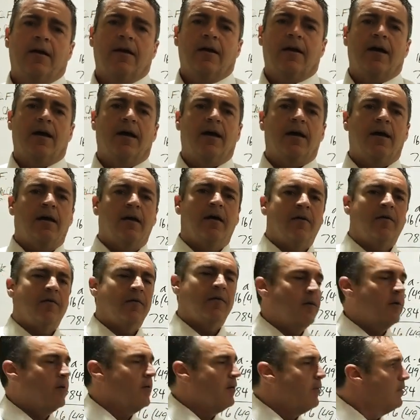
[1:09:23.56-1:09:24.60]

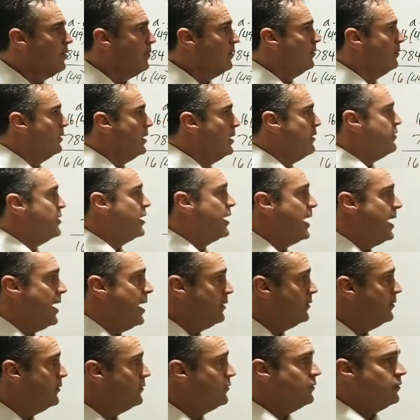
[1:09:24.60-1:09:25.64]
Love you
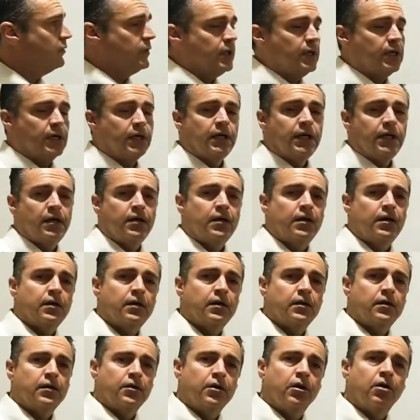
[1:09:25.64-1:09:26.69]
guys.
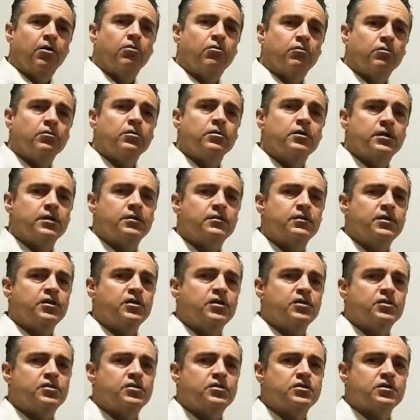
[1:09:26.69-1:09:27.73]
You know,
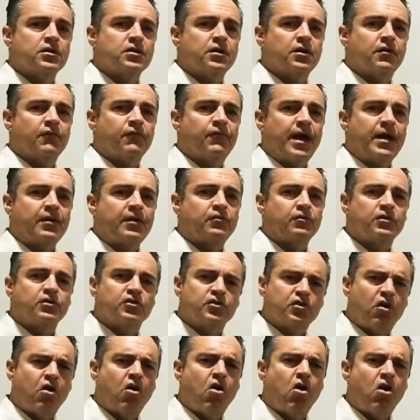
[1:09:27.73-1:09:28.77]
these
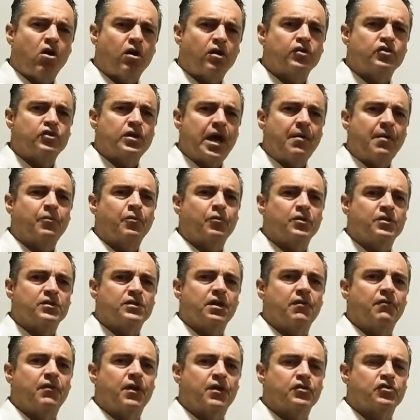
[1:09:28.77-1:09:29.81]
factoring's a hard chapter. We
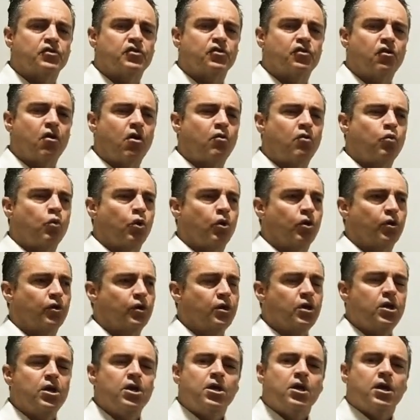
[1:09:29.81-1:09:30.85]
said that. It's good hard work.
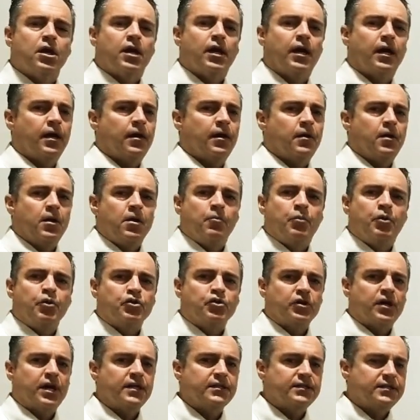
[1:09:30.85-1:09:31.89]
Put
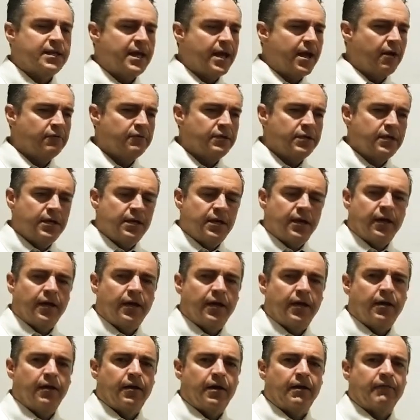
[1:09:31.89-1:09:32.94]
your heads down.
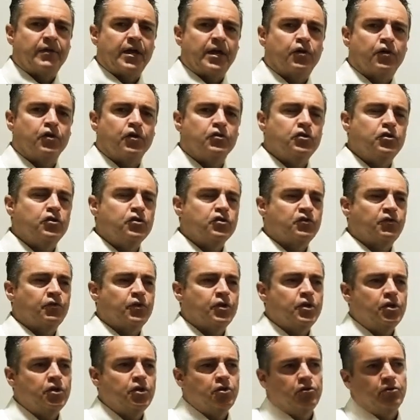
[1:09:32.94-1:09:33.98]
I've got good news for
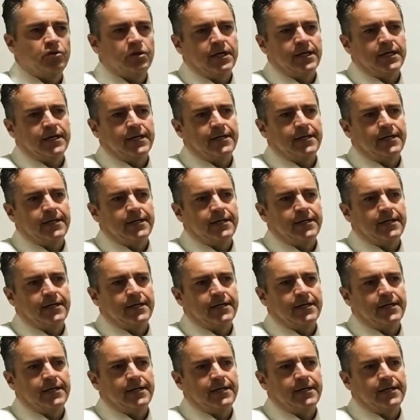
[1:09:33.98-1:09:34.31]
you.